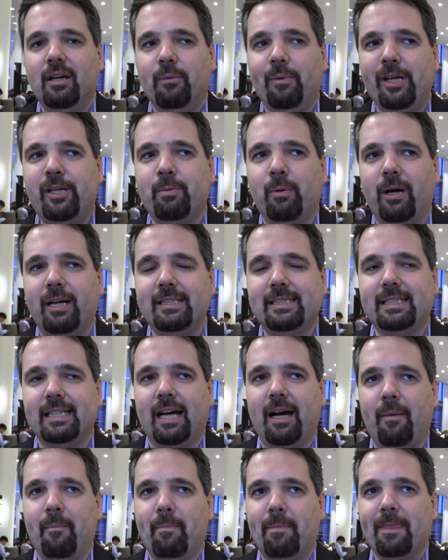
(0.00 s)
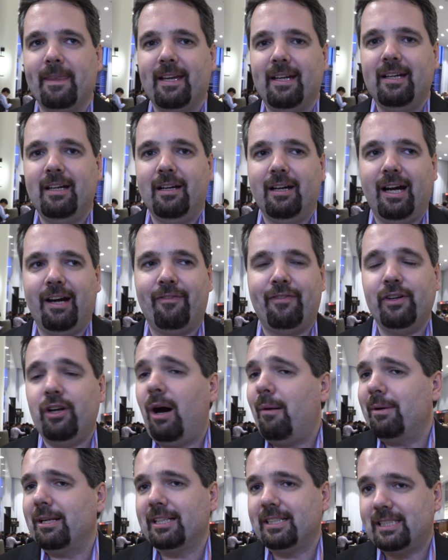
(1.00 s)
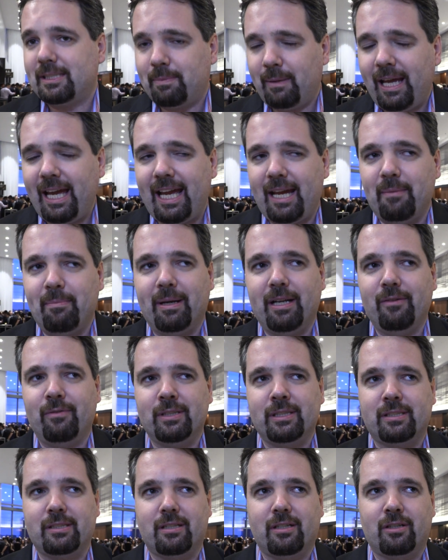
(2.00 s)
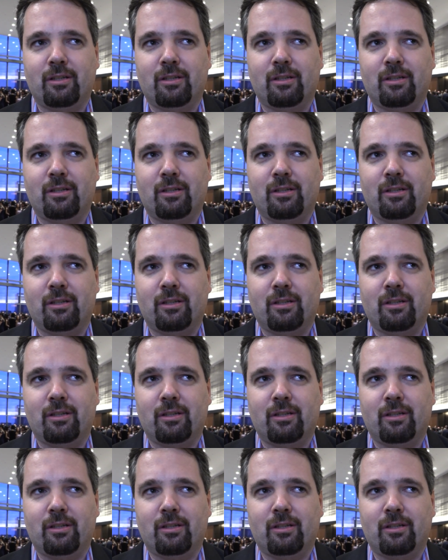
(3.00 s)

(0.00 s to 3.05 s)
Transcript: which was um, a phenomenal display, but it was